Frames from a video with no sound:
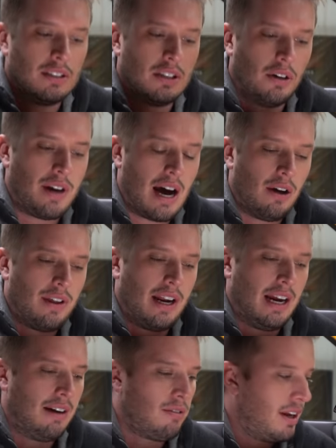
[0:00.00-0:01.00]
So now
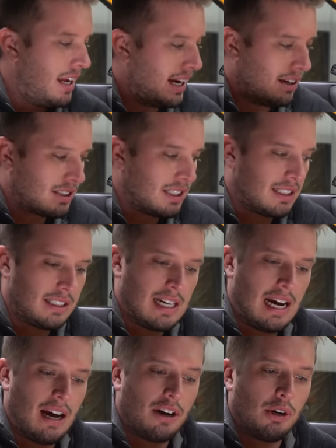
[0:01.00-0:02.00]
that everything else is
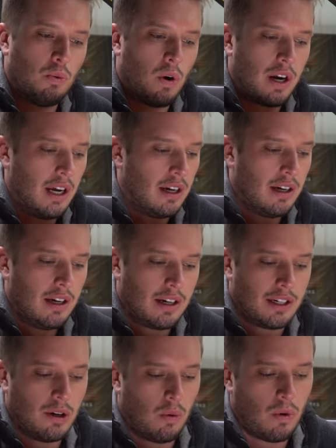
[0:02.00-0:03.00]
set how you want it,
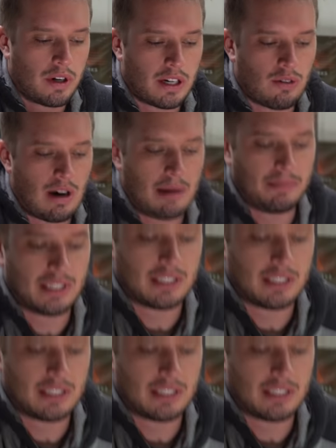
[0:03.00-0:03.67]
you'll want to grab